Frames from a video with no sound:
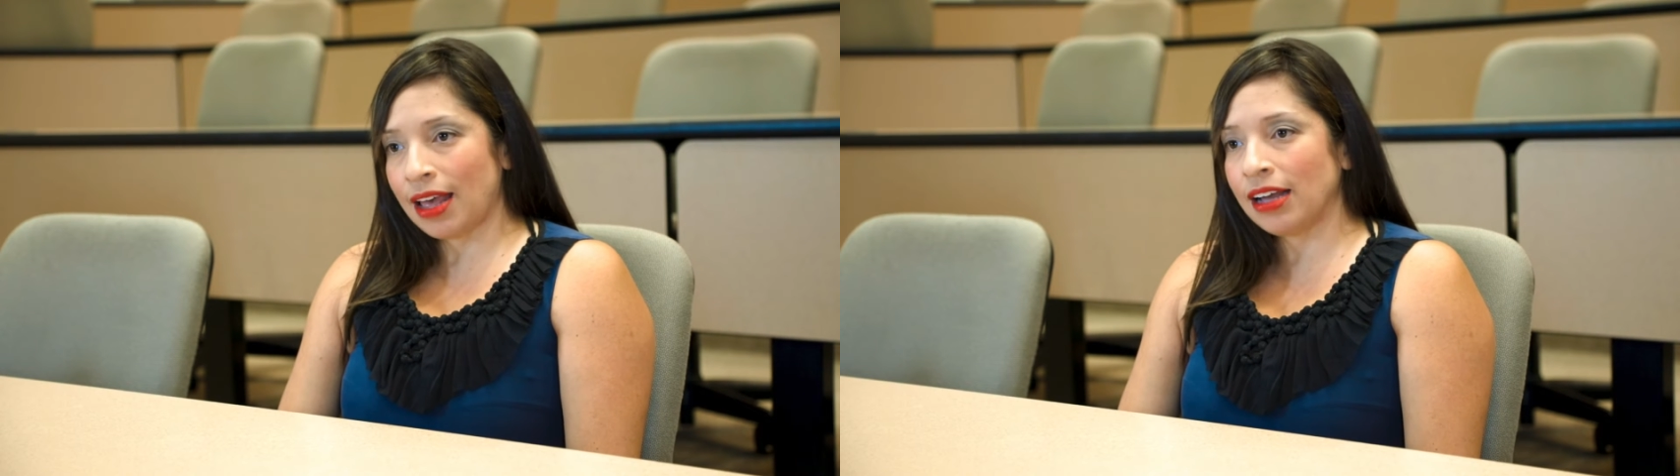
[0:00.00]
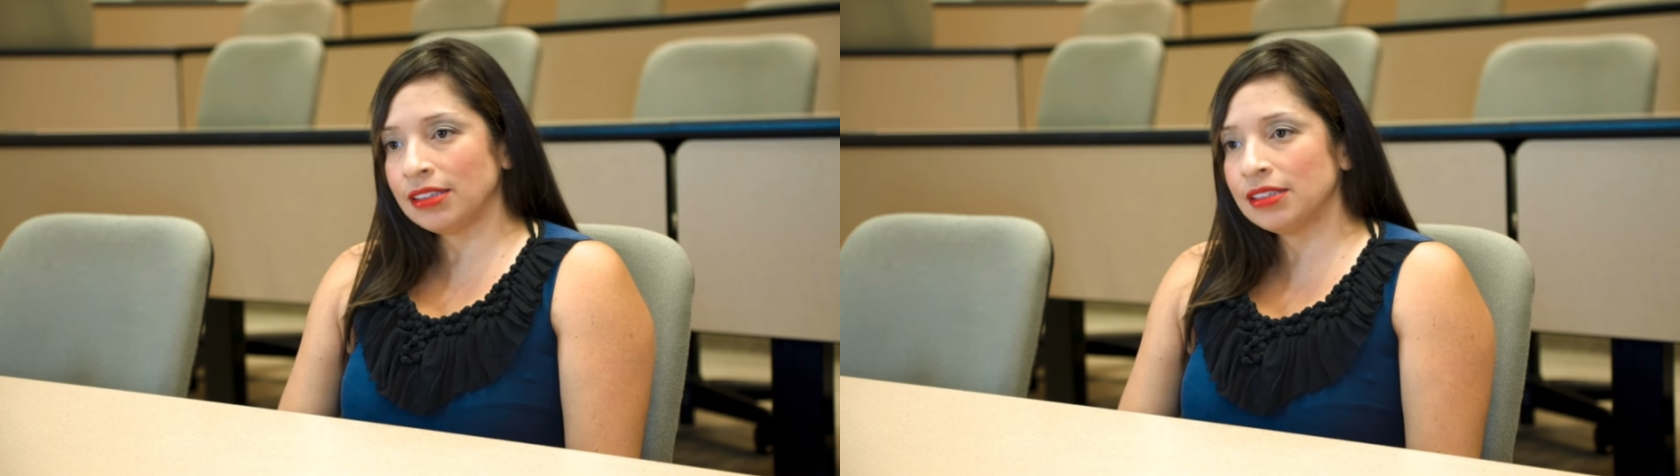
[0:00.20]

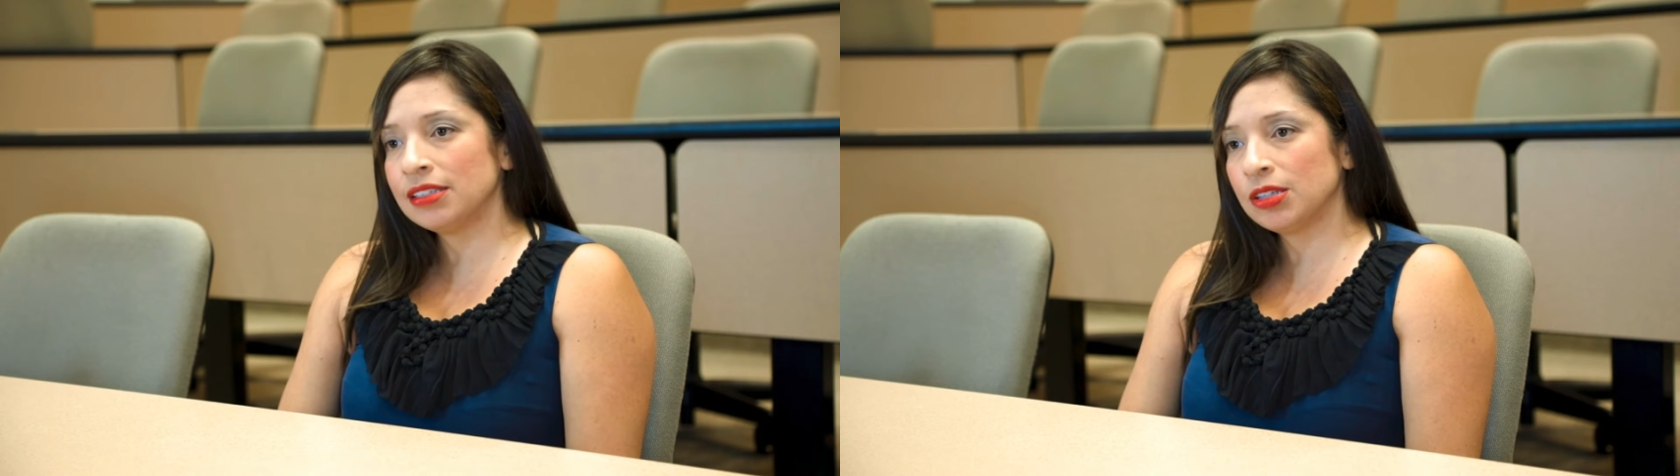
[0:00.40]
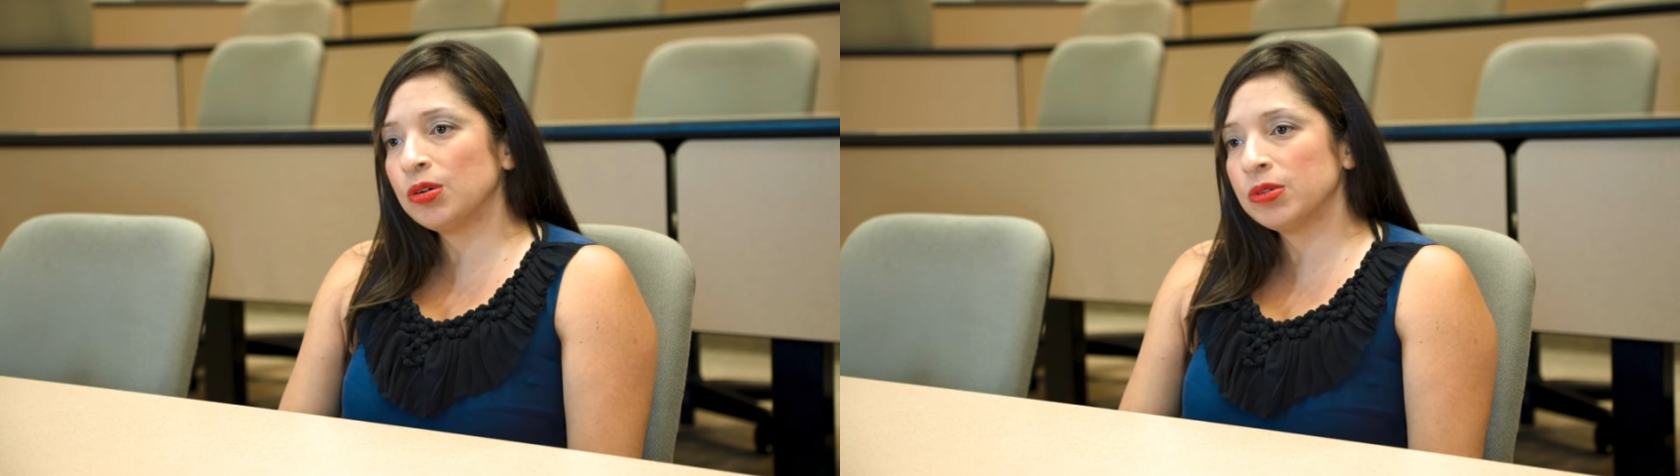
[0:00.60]
that
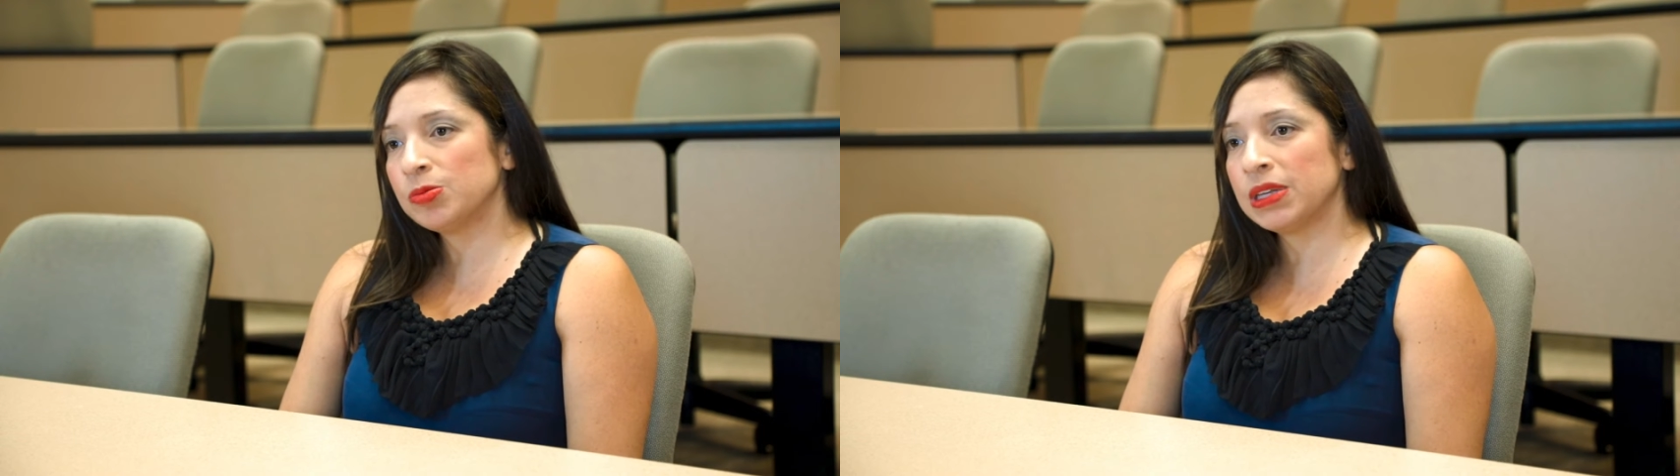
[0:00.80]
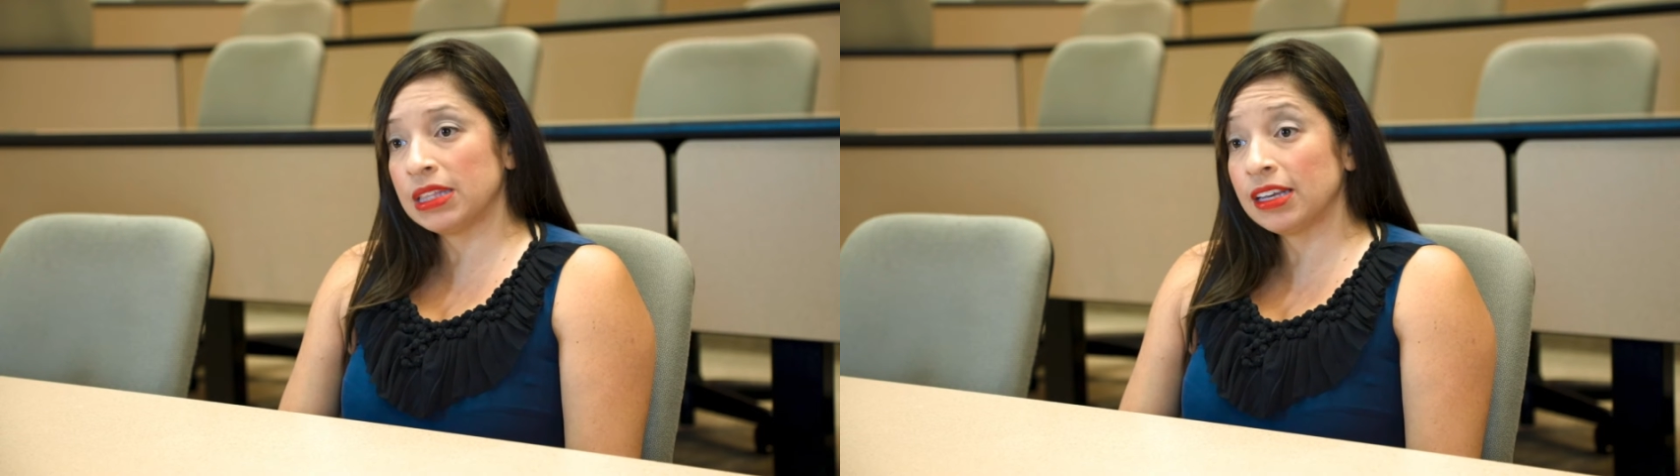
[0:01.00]
to
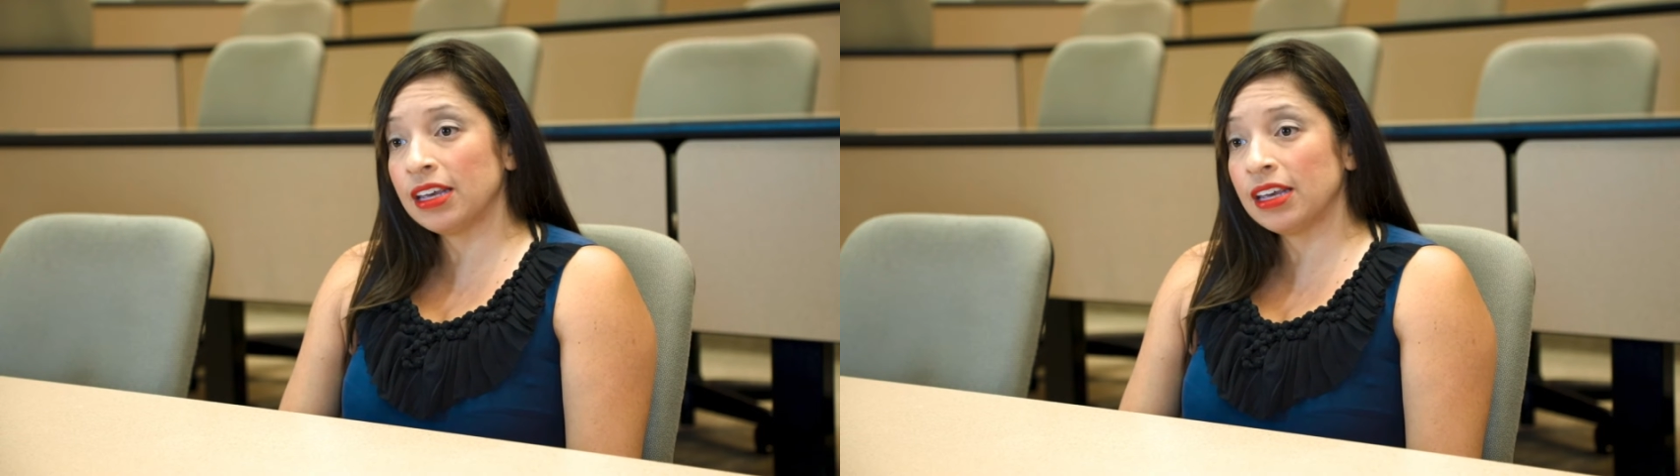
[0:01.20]
always be the